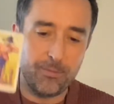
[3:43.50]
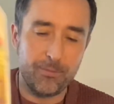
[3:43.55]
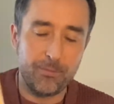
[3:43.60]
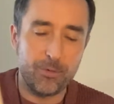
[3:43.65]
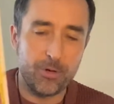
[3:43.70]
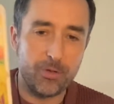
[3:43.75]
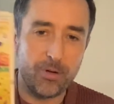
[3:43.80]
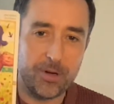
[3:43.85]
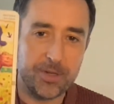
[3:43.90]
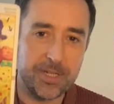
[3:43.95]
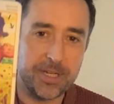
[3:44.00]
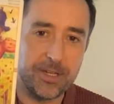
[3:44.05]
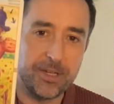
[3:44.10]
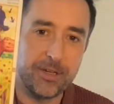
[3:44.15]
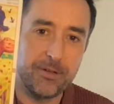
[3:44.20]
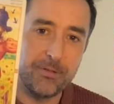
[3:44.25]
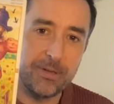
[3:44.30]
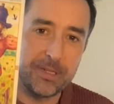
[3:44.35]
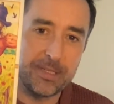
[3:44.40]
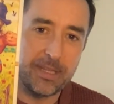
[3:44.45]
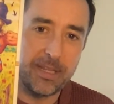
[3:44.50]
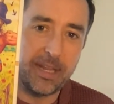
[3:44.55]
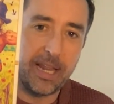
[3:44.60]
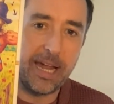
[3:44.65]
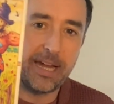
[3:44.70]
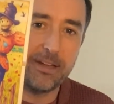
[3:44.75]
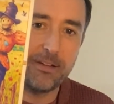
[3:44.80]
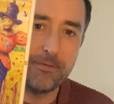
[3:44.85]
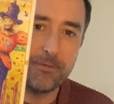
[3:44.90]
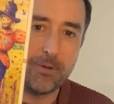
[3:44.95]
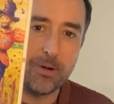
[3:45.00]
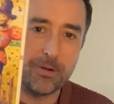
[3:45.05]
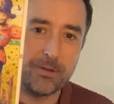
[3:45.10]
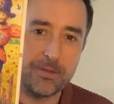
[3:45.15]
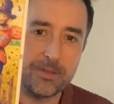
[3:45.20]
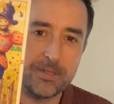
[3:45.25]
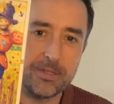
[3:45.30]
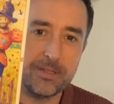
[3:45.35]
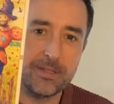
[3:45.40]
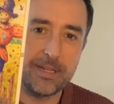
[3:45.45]
Crossing you is the Nine of
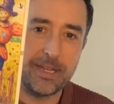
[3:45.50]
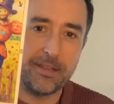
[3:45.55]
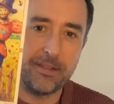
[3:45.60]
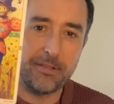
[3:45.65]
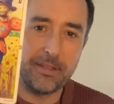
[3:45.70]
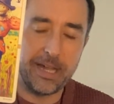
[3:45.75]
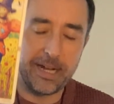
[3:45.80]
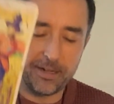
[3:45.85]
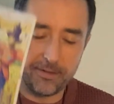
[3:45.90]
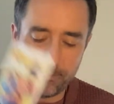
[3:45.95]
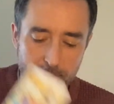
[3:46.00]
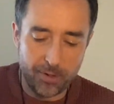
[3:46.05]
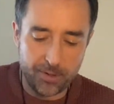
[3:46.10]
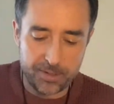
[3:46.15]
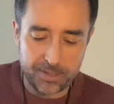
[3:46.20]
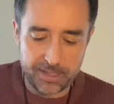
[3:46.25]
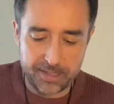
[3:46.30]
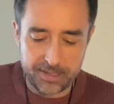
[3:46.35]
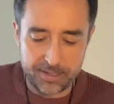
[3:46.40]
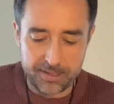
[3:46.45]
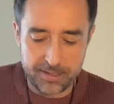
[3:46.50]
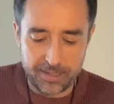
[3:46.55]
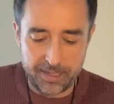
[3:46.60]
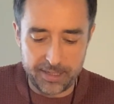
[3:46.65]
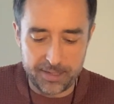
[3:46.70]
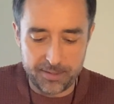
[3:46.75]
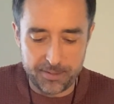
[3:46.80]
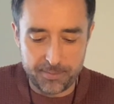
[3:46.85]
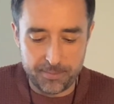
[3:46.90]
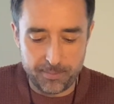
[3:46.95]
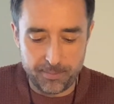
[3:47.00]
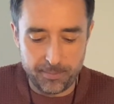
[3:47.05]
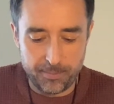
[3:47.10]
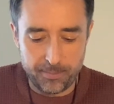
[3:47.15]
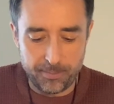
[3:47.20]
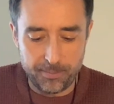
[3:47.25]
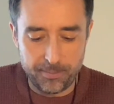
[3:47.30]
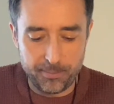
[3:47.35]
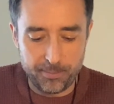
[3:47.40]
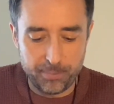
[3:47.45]
Wands. Now the Nine of Wands is
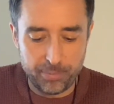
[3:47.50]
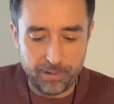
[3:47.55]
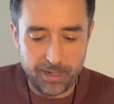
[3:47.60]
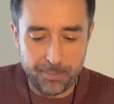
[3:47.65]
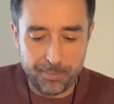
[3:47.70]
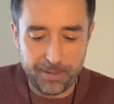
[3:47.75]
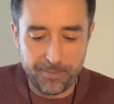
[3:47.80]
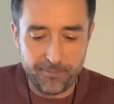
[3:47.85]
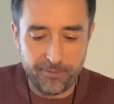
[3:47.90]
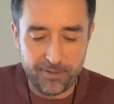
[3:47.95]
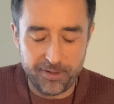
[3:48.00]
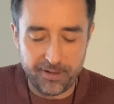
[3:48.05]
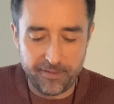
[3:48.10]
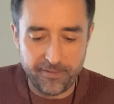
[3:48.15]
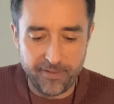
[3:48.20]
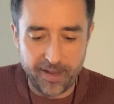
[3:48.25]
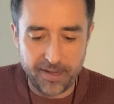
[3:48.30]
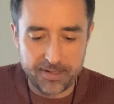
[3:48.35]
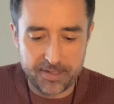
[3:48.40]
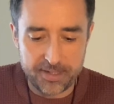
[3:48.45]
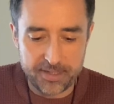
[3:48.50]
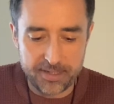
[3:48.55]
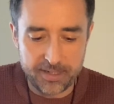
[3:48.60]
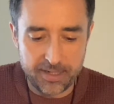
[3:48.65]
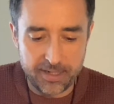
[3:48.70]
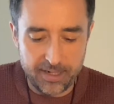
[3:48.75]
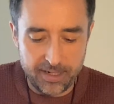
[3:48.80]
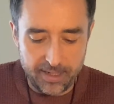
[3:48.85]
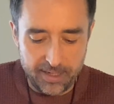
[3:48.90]
prepping for defense.